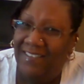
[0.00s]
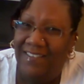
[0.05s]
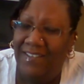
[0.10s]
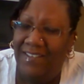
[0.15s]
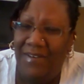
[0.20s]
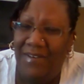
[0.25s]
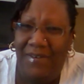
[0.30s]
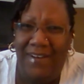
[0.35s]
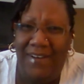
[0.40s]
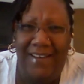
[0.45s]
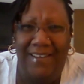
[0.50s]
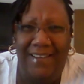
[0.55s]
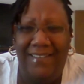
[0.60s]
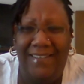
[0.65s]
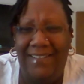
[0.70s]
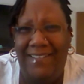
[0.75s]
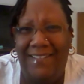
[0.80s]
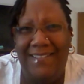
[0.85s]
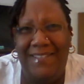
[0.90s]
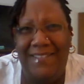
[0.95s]
Okay,
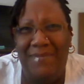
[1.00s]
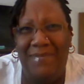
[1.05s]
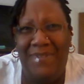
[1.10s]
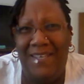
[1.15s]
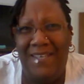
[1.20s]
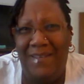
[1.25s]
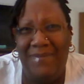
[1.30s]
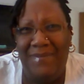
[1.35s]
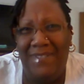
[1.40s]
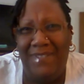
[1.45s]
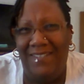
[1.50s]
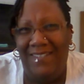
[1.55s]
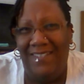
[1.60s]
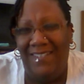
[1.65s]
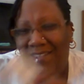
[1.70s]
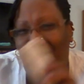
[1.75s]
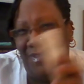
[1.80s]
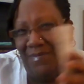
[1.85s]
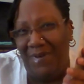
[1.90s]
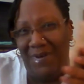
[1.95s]
and sometimes
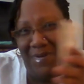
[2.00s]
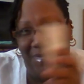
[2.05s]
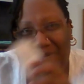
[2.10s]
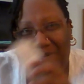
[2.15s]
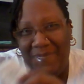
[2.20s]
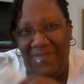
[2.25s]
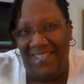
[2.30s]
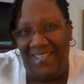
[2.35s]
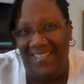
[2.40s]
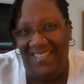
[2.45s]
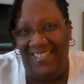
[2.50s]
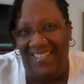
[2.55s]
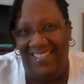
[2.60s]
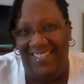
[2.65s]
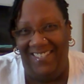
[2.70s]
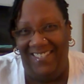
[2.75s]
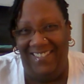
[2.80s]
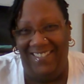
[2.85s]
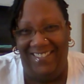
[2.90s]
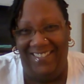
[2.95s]
it throws me.
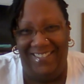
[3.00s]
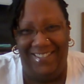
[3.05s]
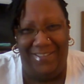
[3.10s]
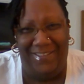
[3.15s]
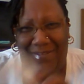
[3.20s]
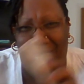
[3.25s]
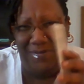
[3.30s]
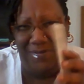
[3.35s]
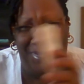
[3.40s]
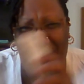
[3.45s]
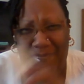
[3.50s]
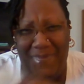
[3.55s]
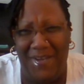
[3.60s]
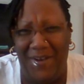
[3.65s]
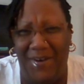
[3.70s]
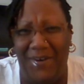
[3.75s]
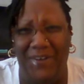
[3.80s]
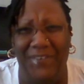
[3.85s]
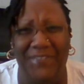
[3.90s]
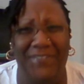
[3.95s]
It throws me
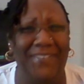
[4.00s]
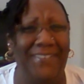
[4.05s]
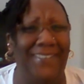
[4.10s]
off.